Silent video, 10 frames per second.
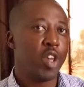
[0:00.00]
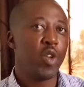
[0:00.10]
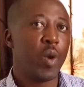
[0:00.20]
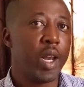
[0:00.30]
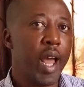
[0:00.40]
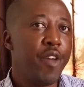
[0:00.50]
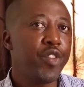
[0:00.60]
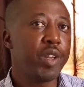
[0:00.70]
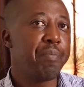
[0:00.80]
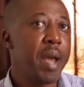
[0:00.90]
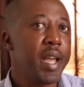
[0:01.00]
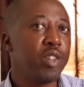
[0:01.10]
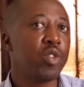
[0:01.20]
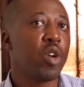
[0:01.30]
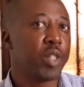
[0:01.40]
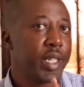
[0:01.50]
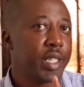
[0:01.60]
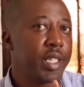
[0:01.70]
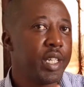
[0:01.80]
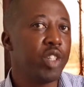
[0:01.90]
Your life depends on the
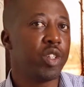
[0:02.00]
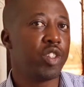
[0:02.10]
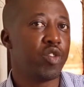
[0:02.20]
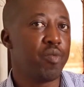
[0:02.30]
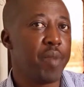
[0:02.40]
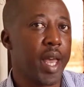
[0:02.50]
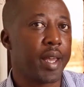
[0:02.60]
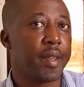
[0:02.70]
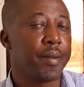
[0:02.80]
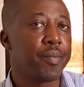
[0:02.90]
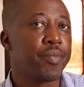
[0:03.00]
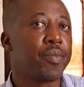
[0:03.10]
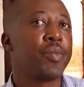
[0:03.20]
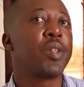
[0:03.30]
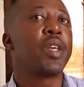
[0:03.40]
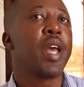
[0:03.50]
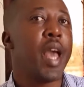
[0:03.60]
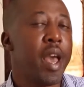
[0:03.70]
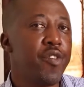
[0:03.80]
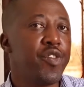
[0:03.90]
decisions you make.
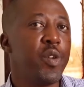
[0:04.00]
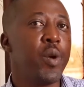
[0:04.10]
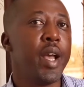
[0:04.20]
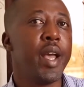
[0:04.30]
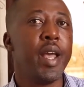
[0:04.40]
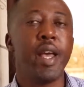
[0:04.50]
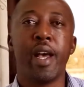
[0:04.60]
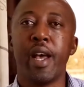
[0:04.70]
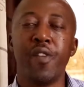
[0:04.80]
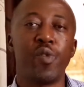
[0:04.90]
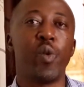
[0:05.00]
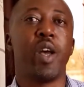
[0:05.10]
Everywhere, everywhere